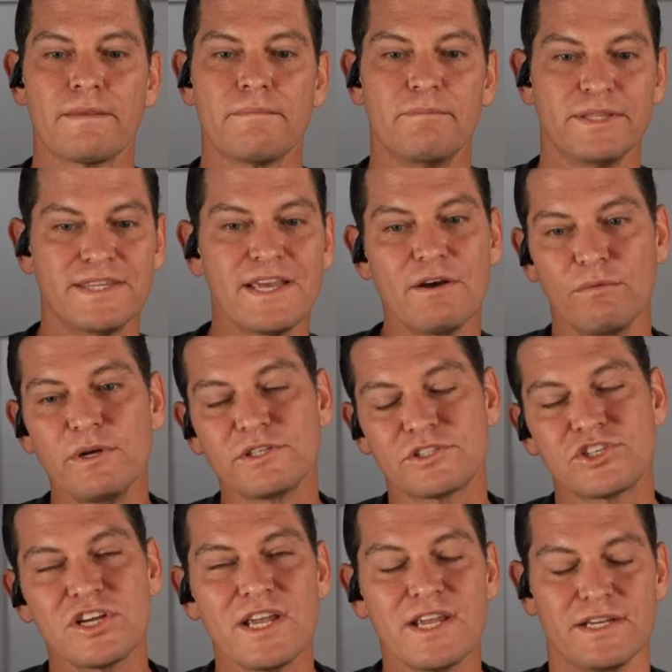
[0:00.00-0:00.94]
But that will
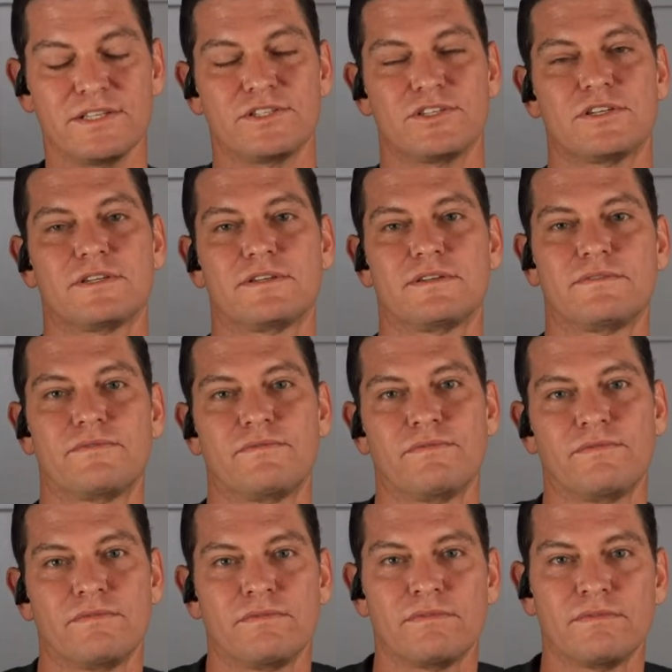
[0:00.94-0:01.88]
change.
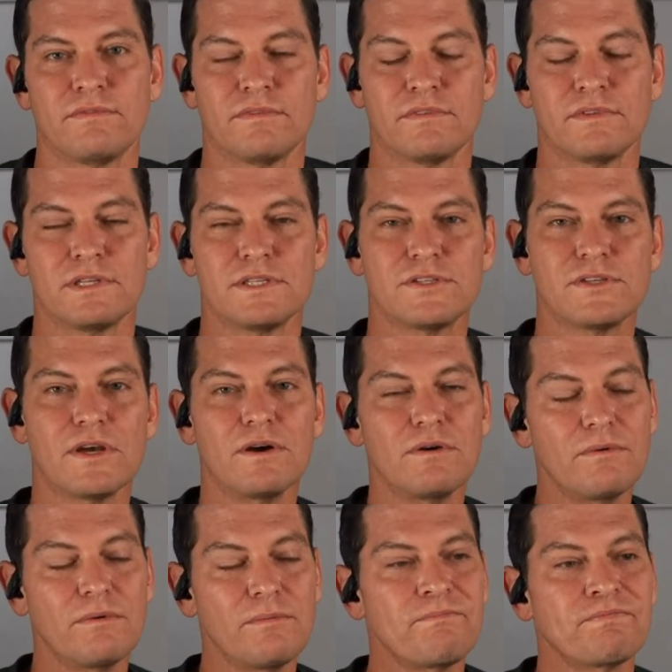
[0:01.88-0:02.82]

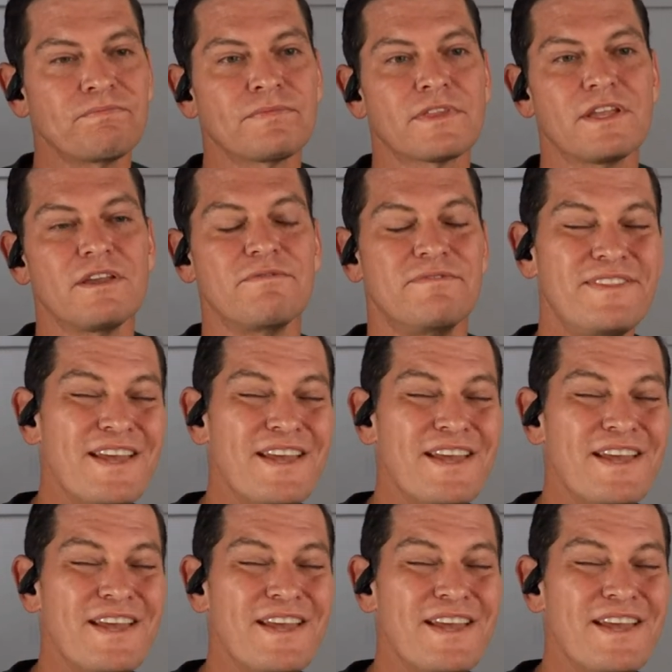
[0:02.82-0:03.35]
So if